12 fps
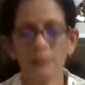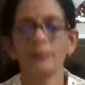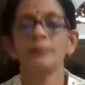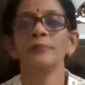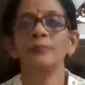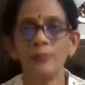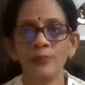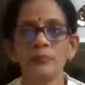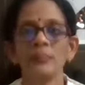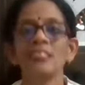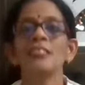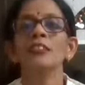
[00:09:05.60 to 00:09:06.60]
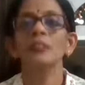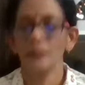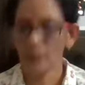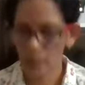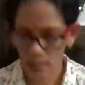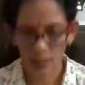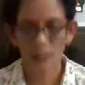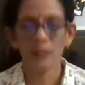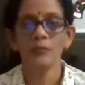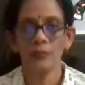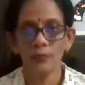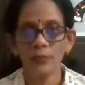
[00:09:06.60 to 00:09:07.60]
We learn it. We learn it
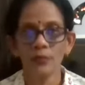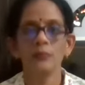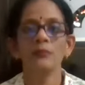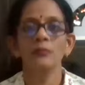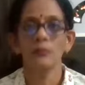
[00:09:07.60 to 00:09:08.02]
on our own